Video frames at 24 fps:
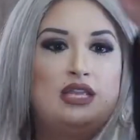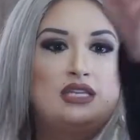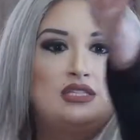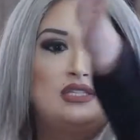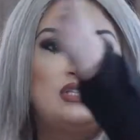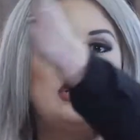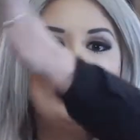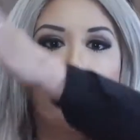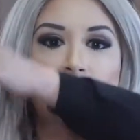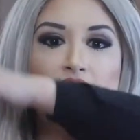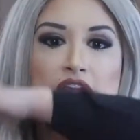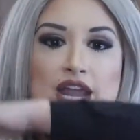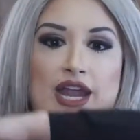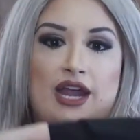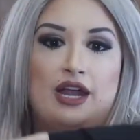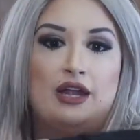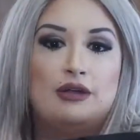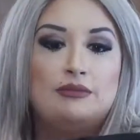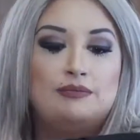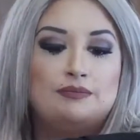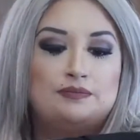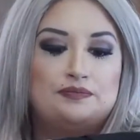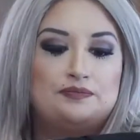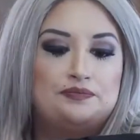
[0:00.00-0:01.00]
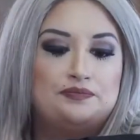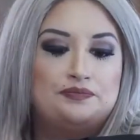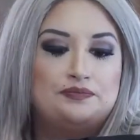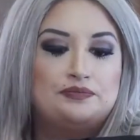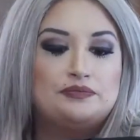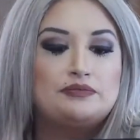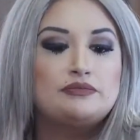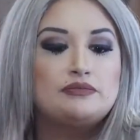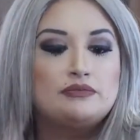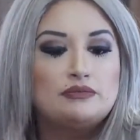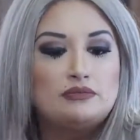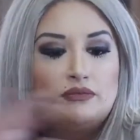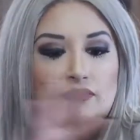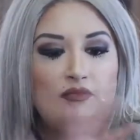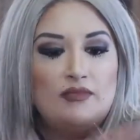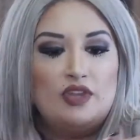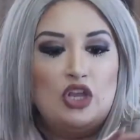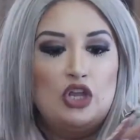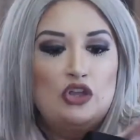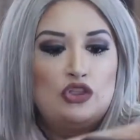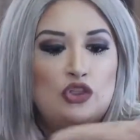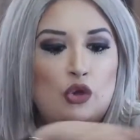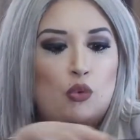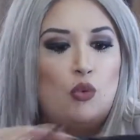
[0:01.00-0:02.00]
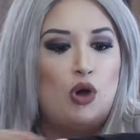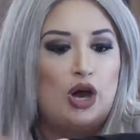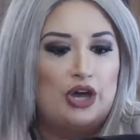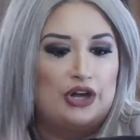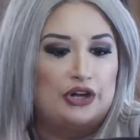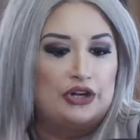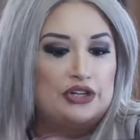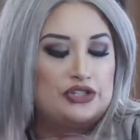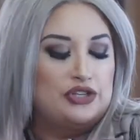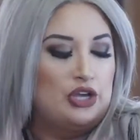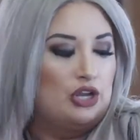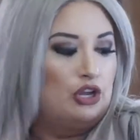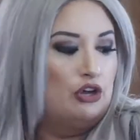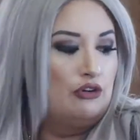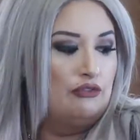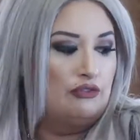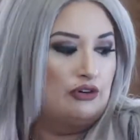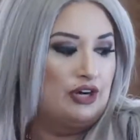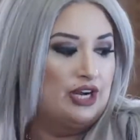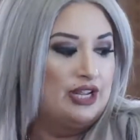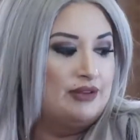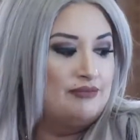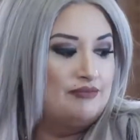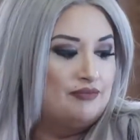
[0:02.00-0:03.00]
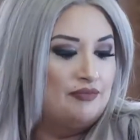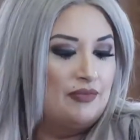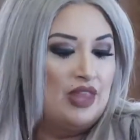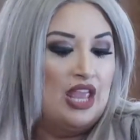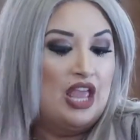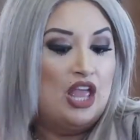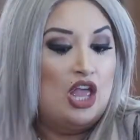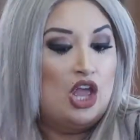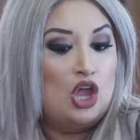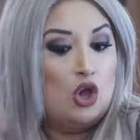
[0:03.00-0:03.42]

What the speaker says: this is our hair. The water's all over it.